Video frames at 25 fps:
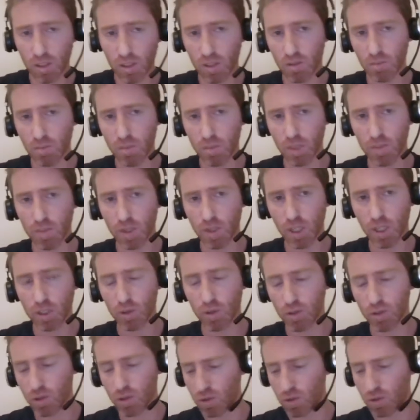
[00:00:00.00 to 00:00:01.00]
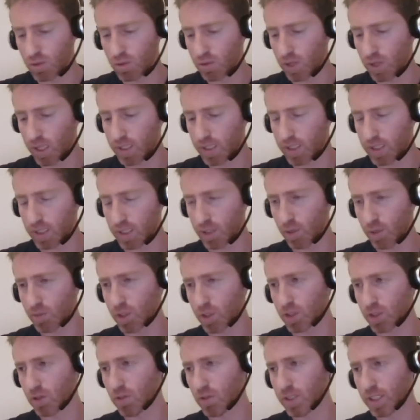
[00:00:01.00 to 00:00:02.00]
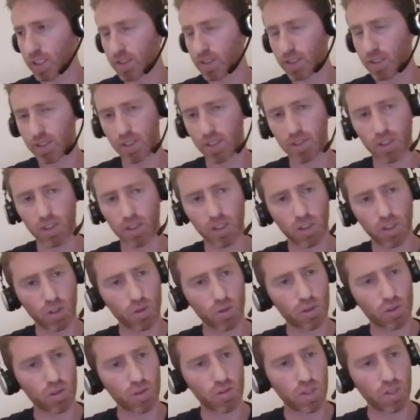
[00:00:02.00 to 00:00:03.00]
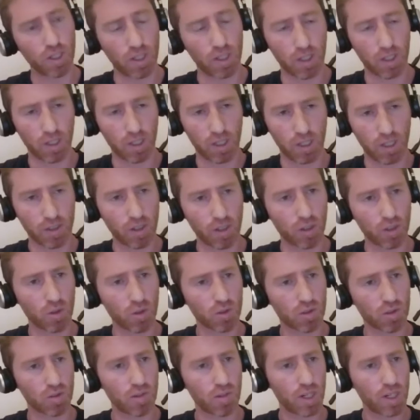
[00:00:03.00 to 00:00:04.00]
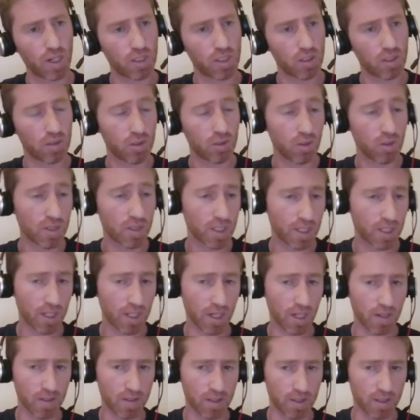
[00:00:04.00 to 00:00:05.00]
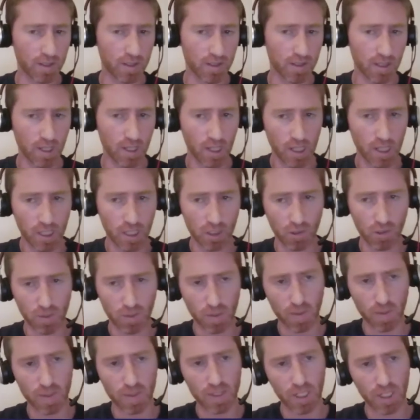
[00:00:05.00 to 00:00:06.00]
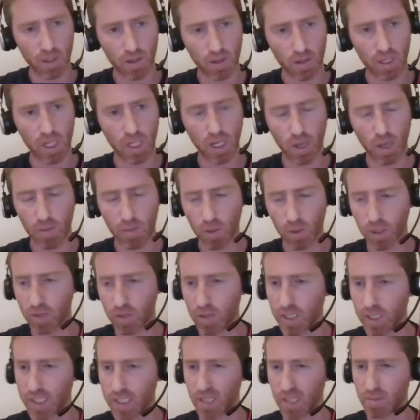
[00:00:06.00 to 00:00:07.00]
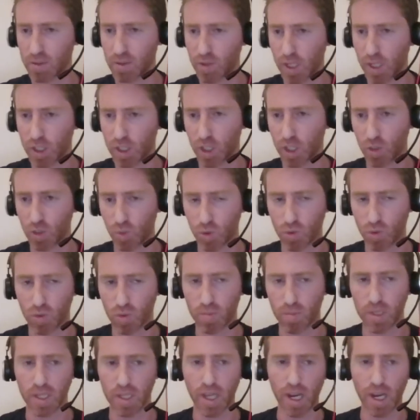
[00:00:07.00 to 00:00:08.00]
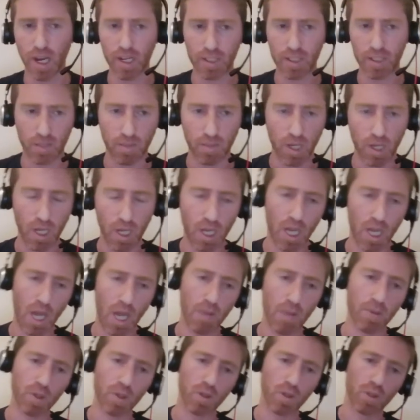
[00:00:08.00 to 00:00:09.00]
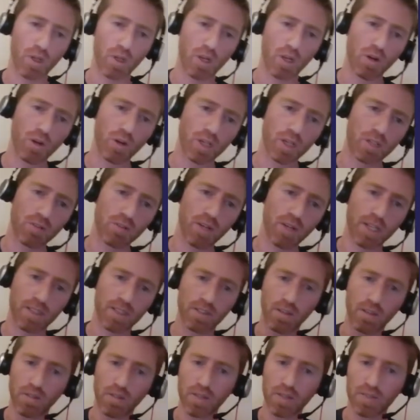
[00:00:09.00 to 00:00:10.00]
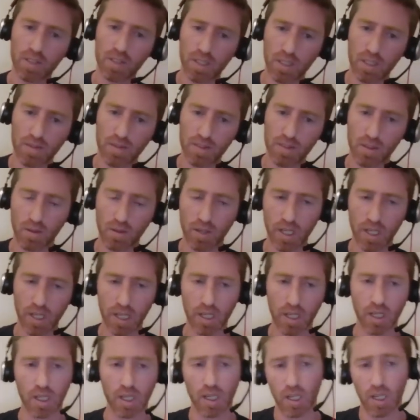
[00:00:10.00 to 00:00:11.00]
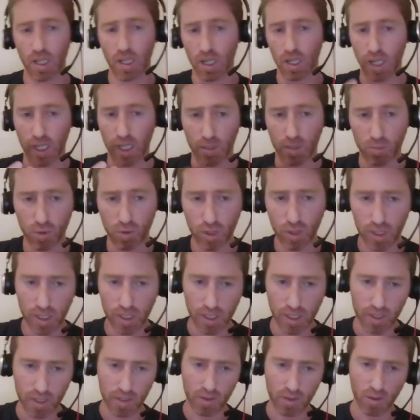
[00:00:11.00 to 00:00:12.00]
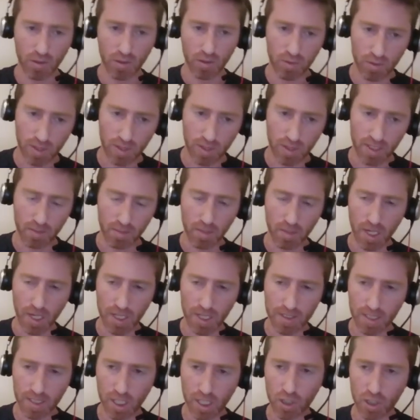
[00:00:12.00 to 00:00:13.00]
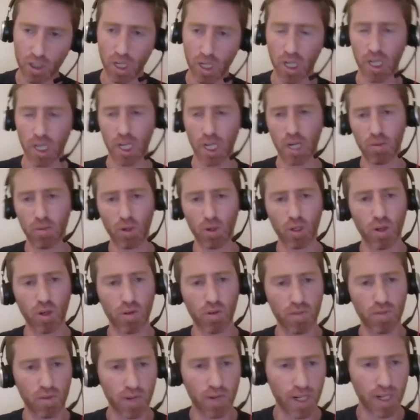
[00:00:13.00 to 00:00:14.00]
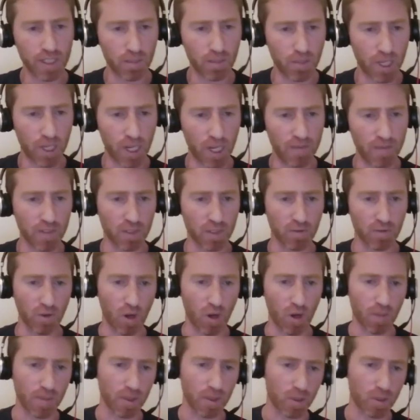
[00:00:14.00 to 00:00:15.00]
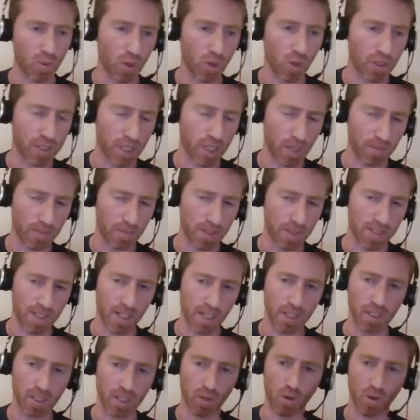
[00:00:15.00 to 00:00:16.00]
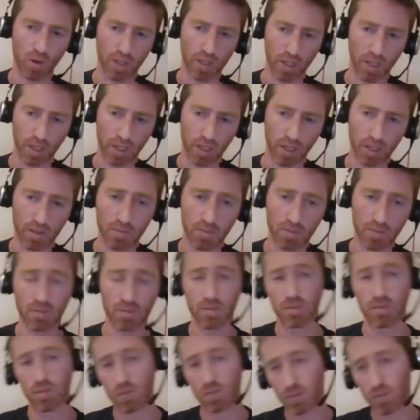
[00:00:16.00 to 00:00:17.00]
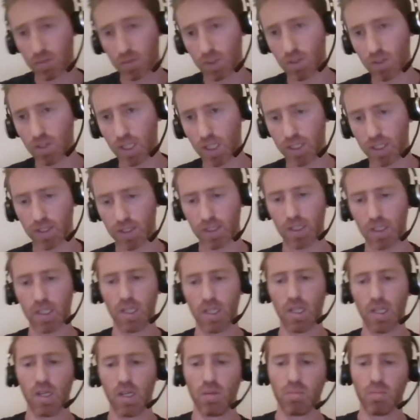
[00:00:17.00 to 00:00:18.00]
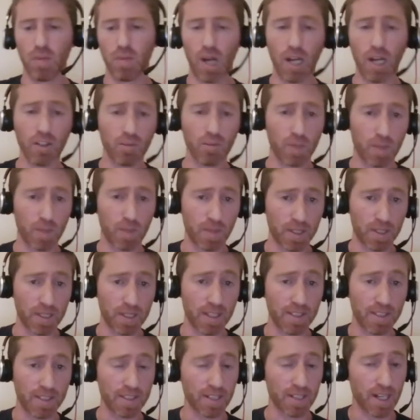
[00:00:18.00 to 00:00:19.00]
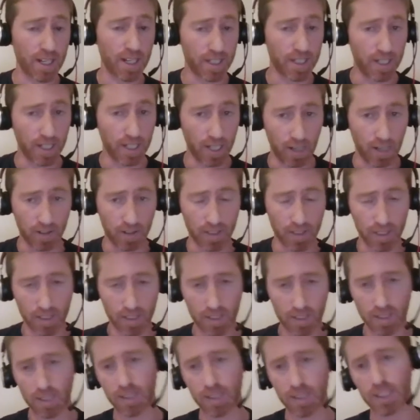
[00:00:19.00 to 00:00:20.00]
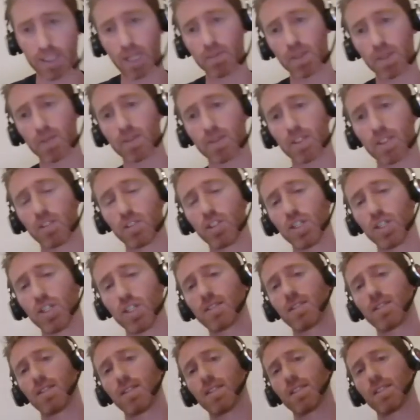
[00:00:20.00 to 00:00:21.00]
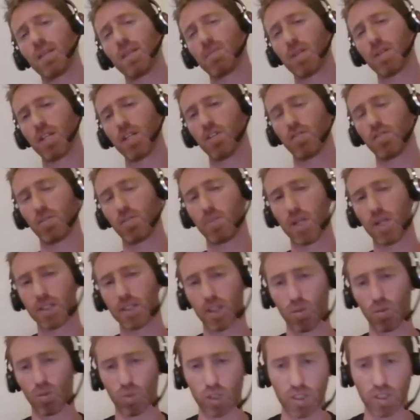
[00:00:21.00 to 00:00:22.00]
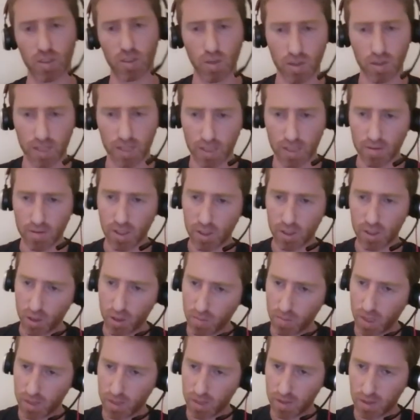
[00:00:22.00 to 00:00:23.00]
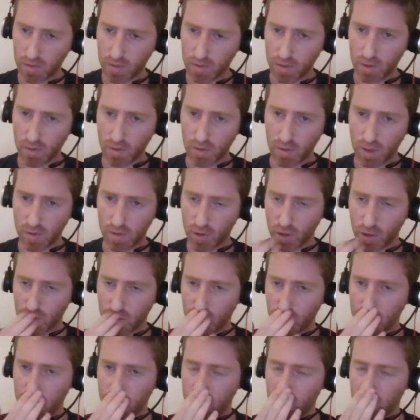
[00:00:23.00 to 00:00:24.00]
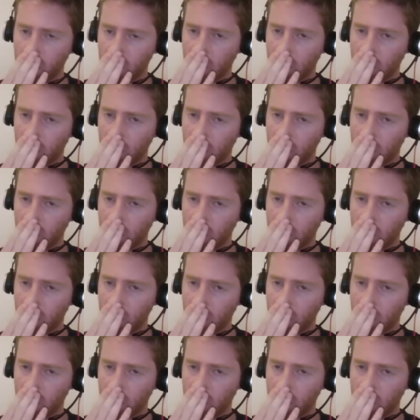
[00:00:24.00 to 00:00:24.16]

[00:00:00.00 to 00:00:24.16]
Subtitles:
people are used to write in object-oriented and they're used to write using inheritance. So people say, okay, I'm going to create an abstraction which will build the item. I'm going to create derivatives, okay, like brie and sulfurous and backstage, and I'm going to override the behaviors for update quality and update selling accordingly. Great. Other people that doesn't like inheritance sometimes suggest some kind of a pattern which is called the strategy pattern, if you're familiar.